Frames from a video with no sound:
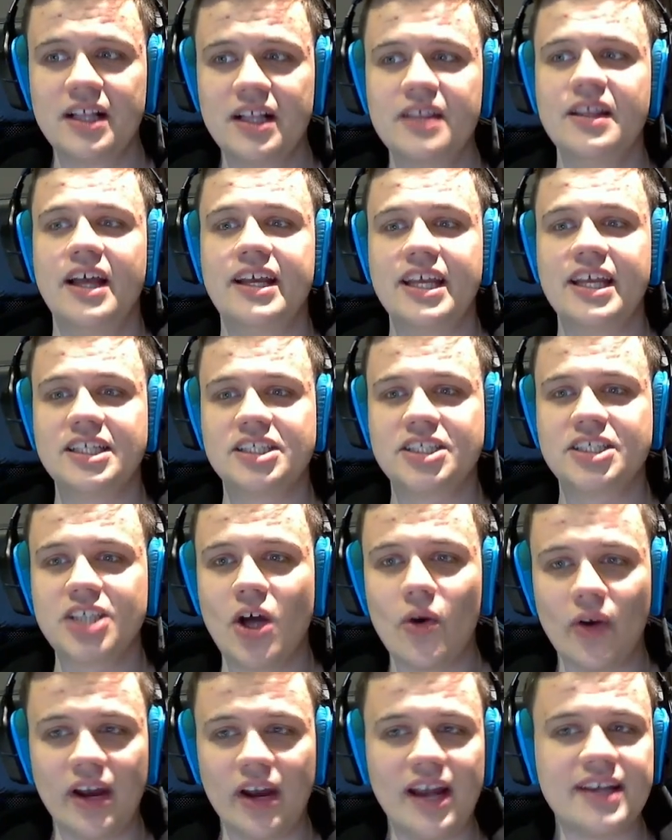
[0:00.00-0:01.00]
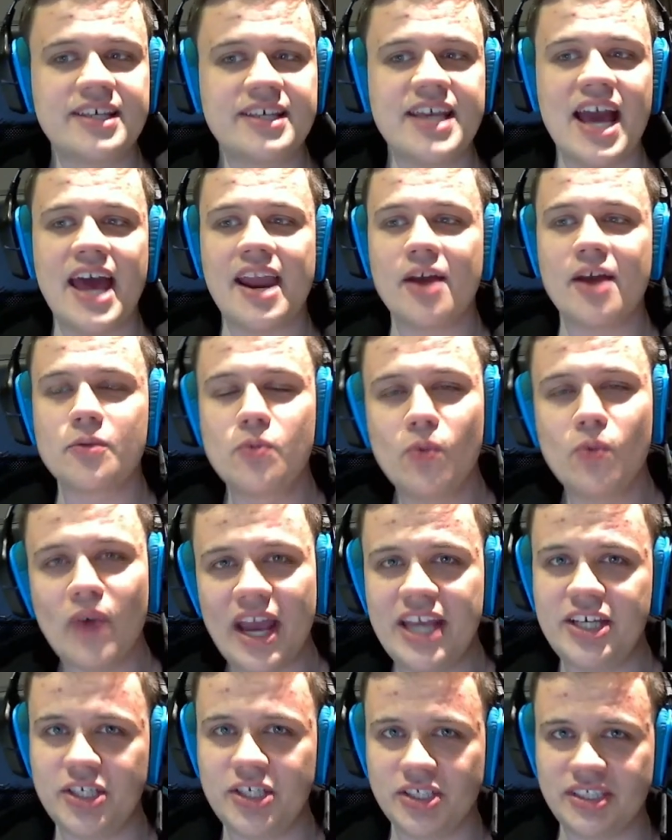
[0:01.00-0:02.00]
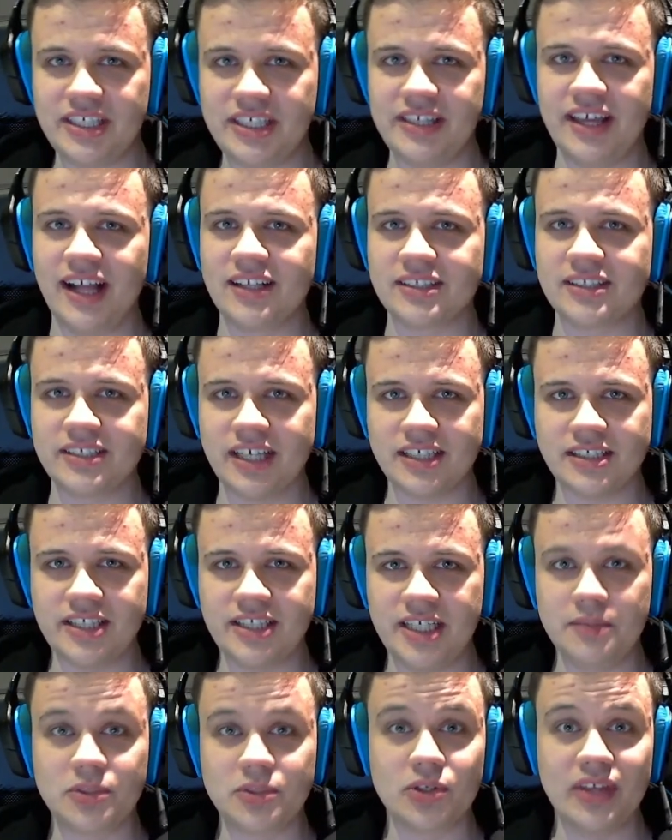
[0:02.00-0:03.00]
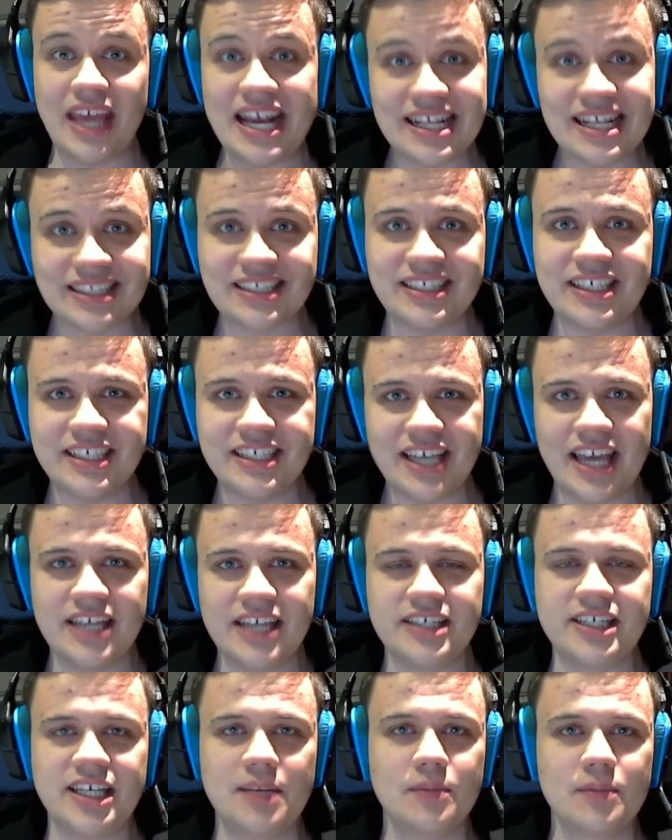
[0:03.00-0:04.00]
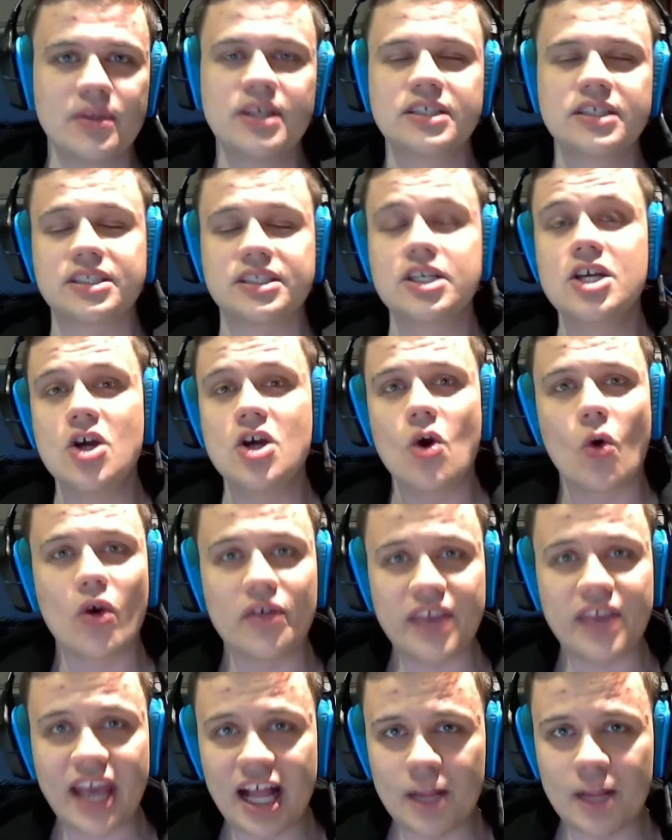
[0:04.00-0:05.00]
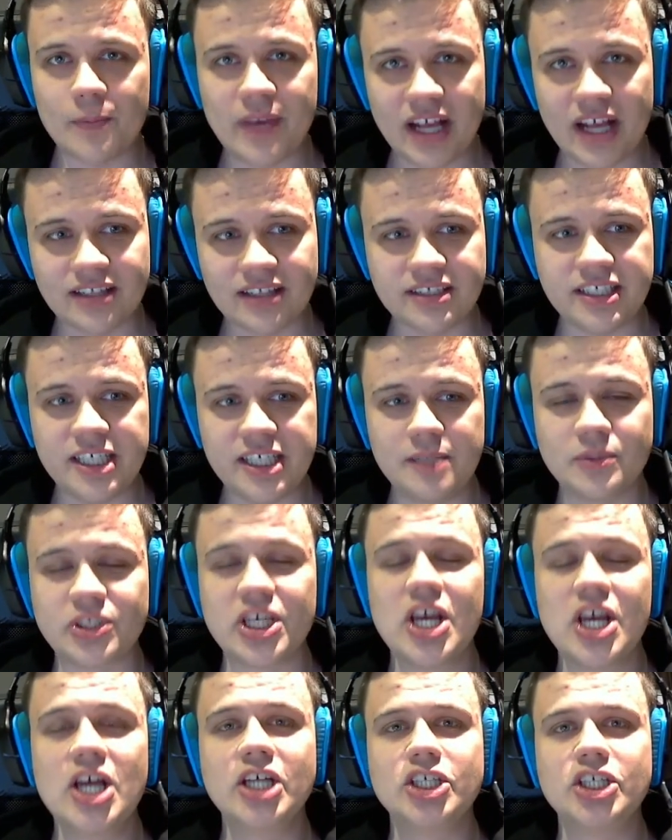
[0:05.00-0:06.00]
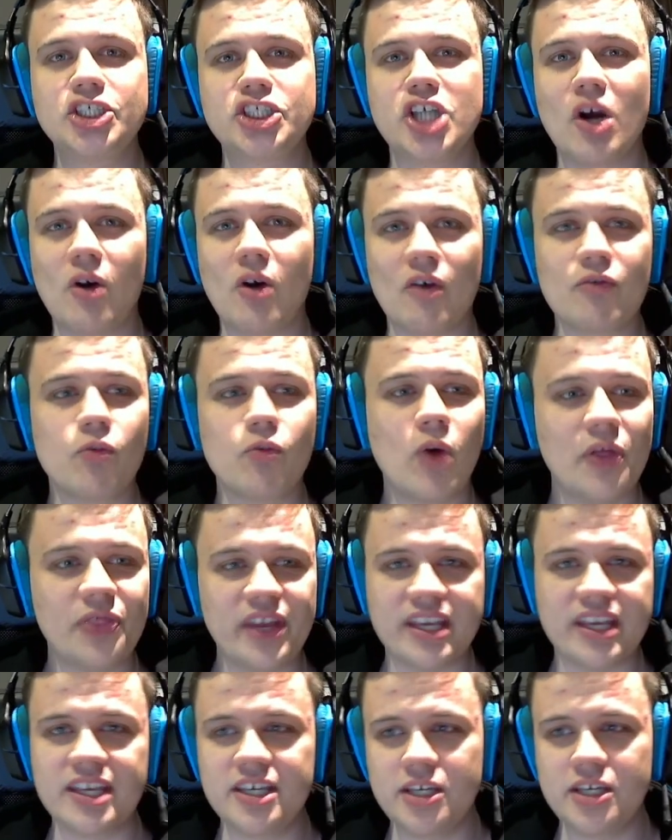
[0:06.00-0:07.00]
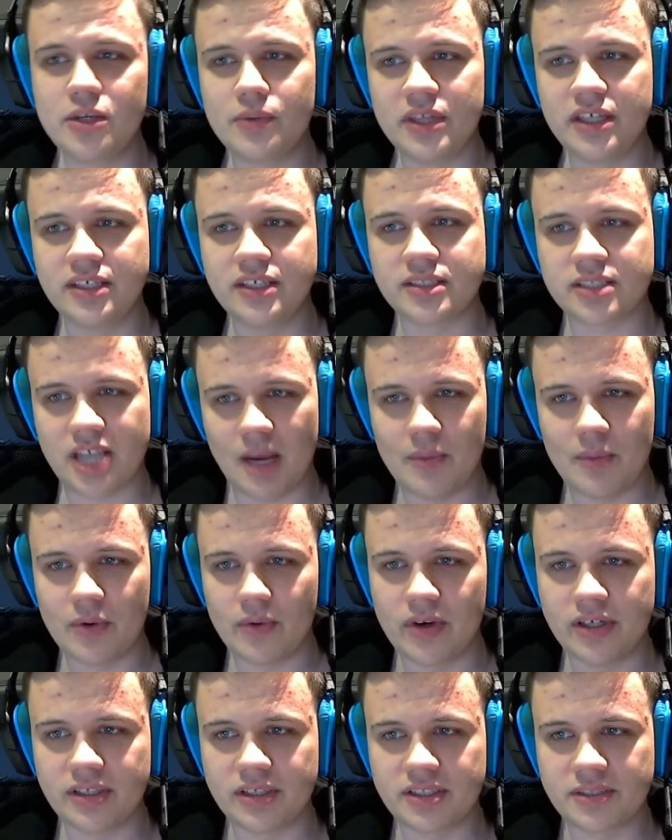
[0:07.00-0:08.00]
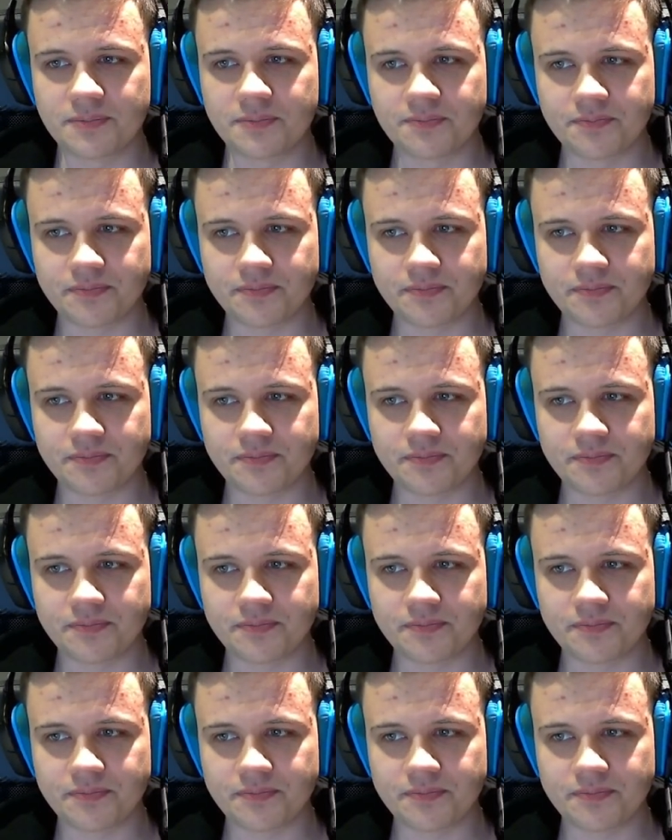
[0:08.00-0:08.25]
Like, it's so good. I cannot wait to see the LCS teams or the LCK teams or the LPL teams show off what they can do with these zombie wards.